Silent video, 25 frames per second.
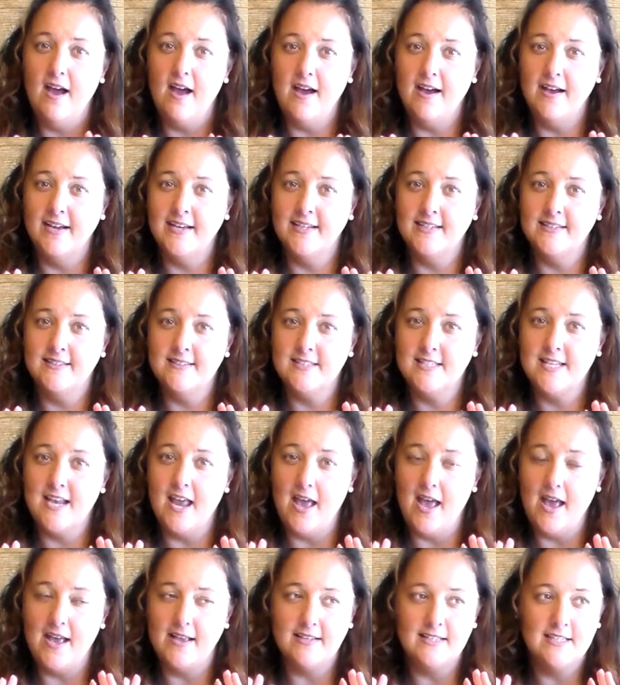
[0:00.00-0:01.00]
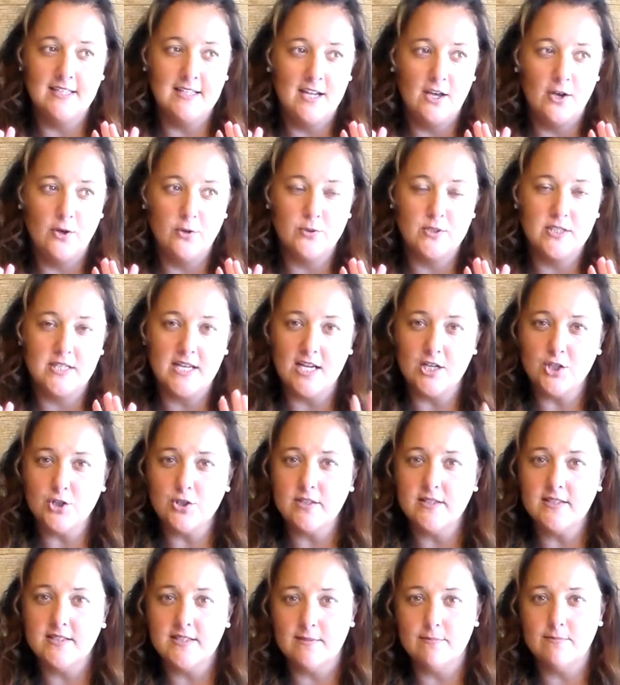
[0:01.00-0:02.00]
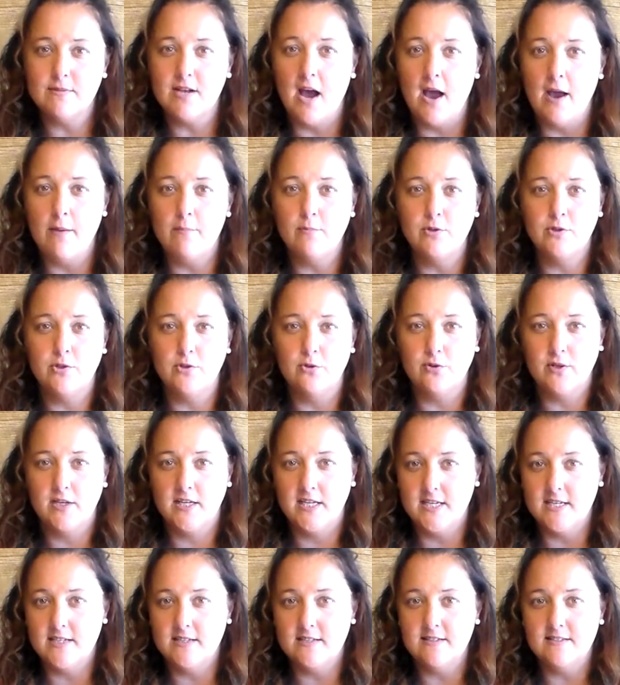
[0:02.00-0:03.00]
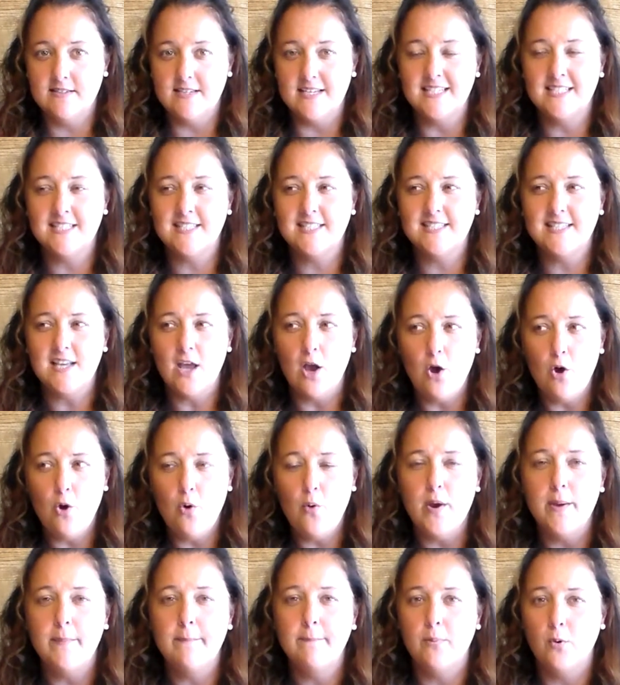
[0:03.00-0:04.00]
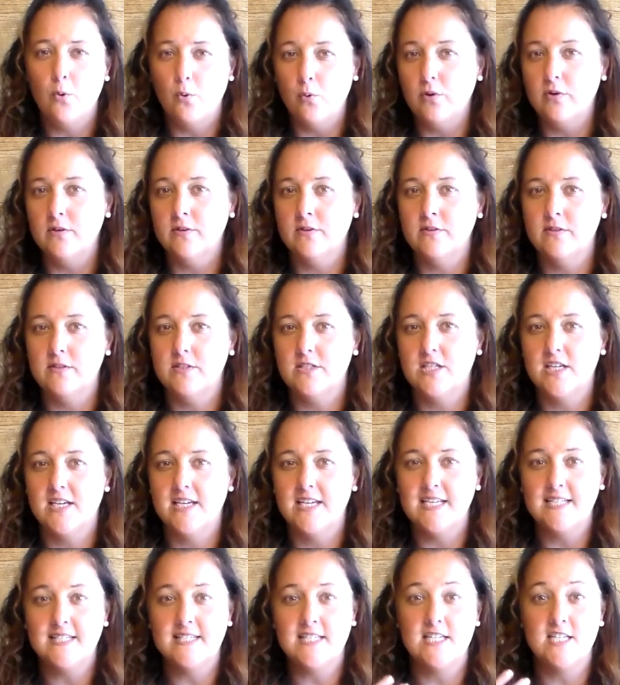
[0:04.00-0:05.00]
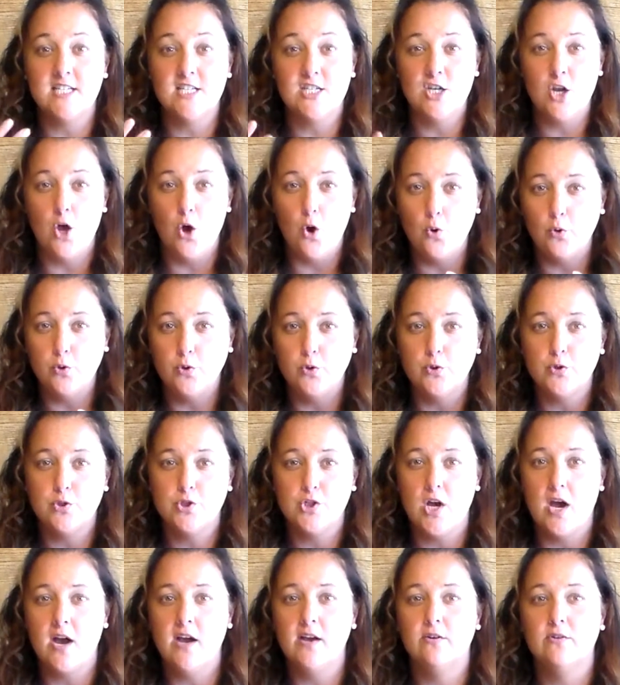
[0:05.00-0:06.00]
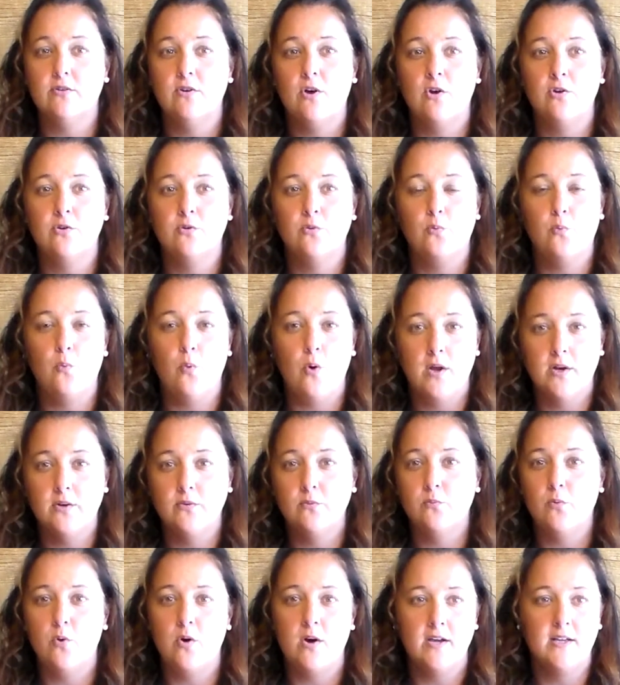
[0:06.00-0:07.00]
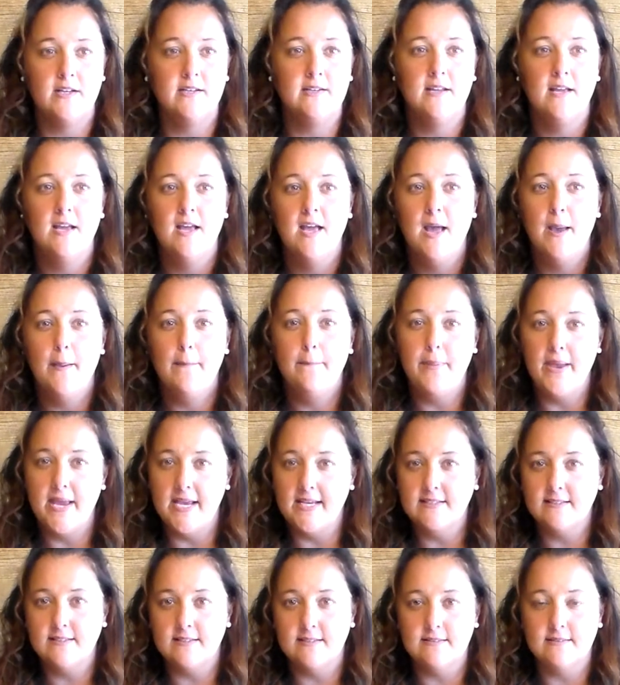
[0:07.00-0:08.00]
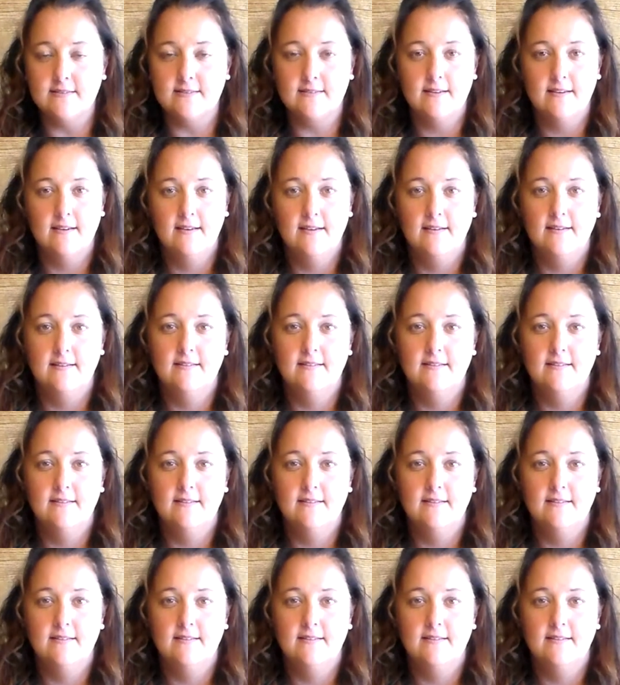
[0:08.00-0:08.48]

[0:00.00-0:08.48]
and you know, scheduling some time with your kids is so important to get to know your child on a one-on-one basis.